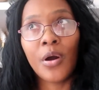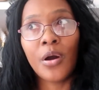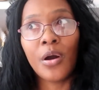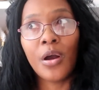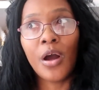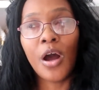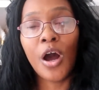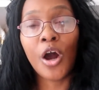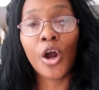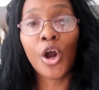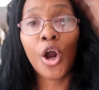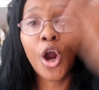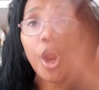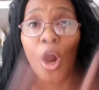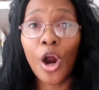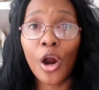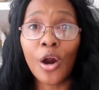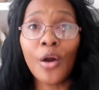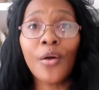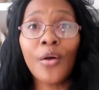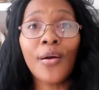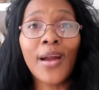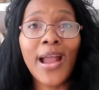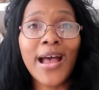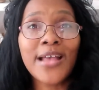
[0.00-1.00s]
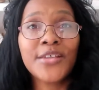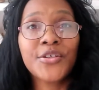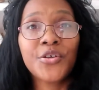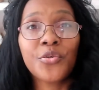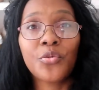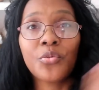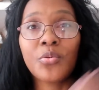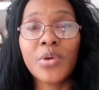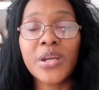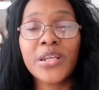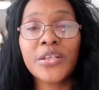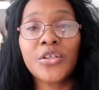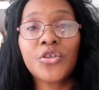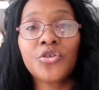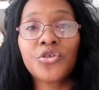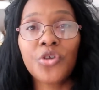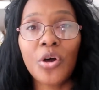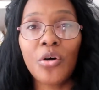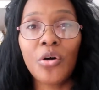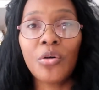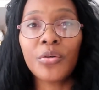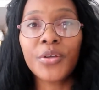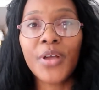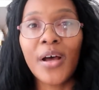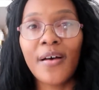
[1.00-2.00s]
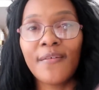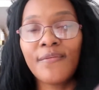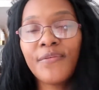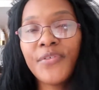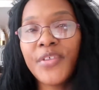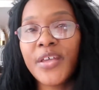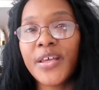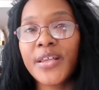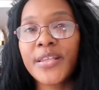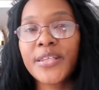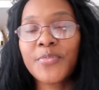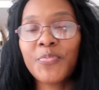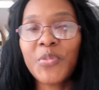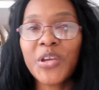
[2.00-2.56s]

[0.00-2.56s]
occur as a result of this?